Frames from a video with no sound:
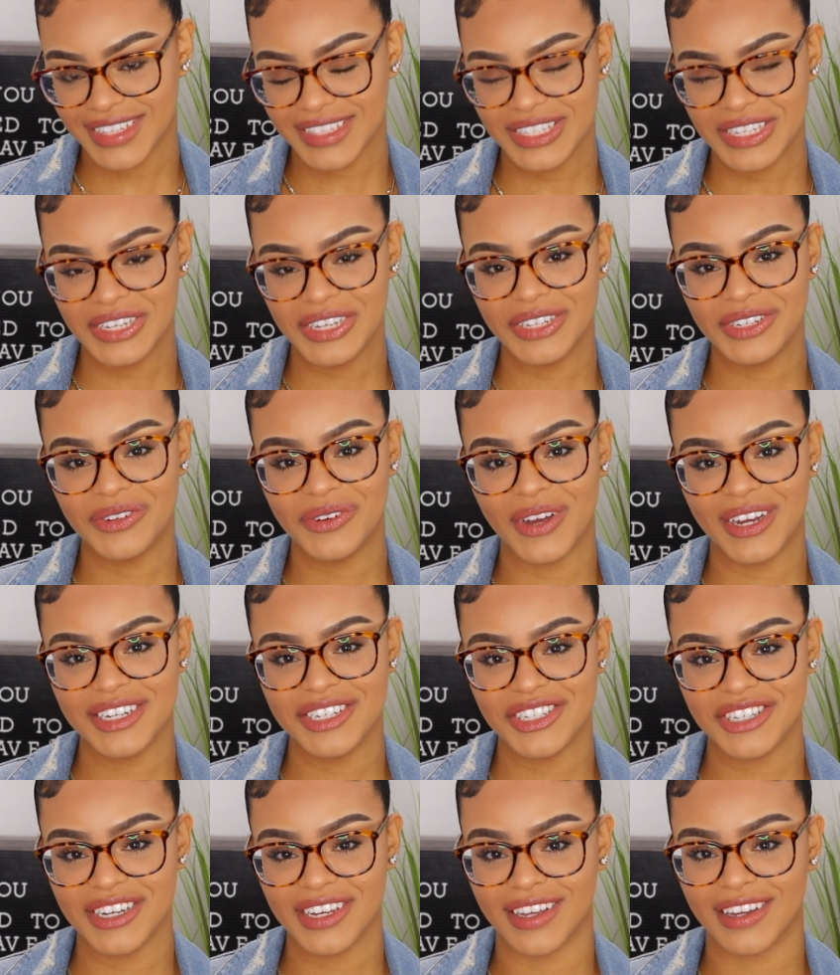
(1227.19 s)
a good
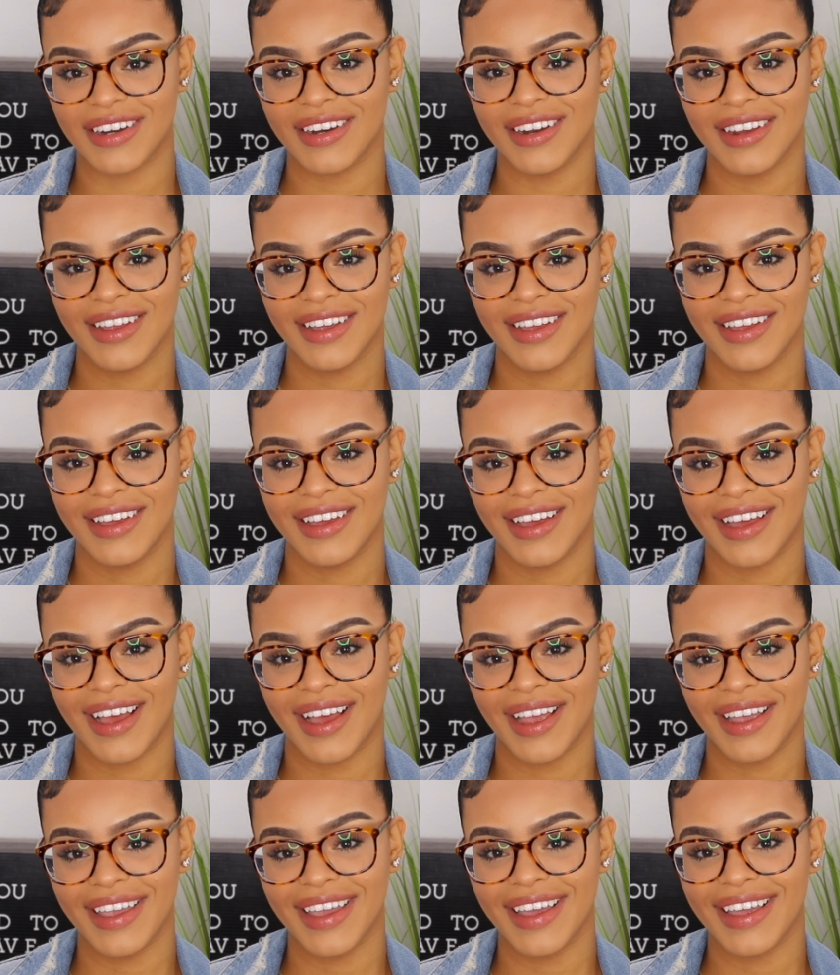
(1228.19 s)
question.
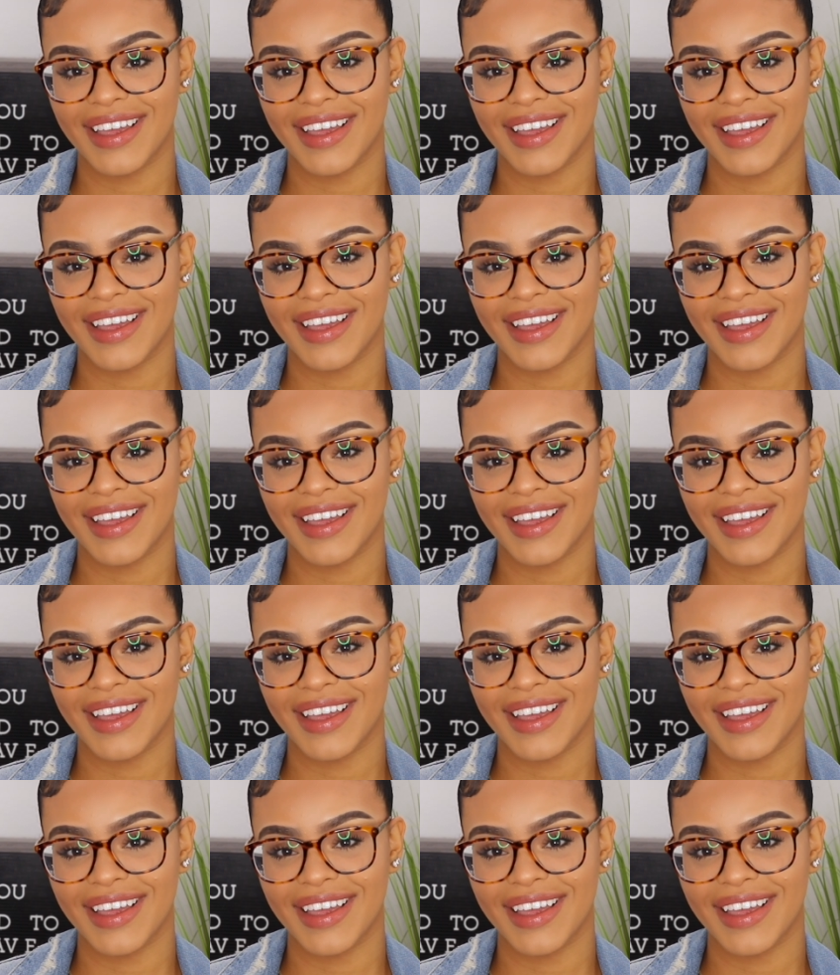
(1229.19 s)
I'm